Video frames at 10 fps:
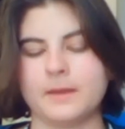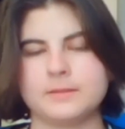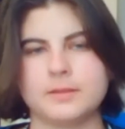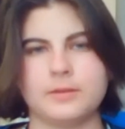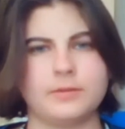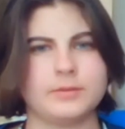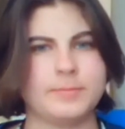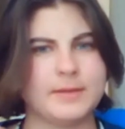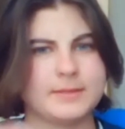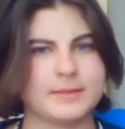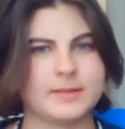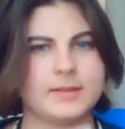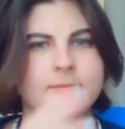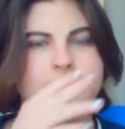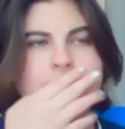So it's basically
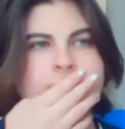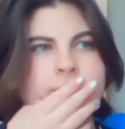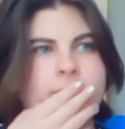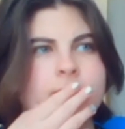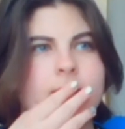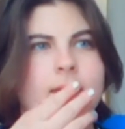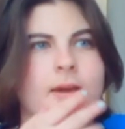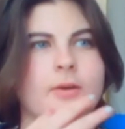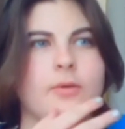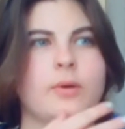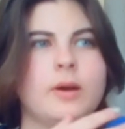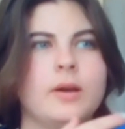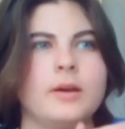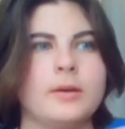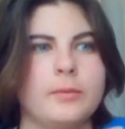
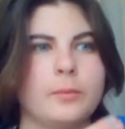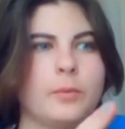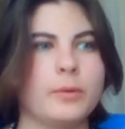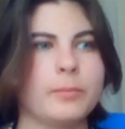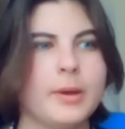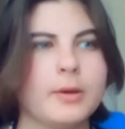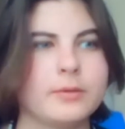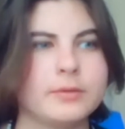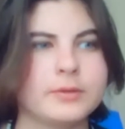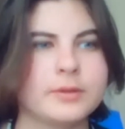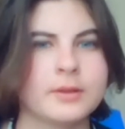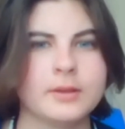how one pose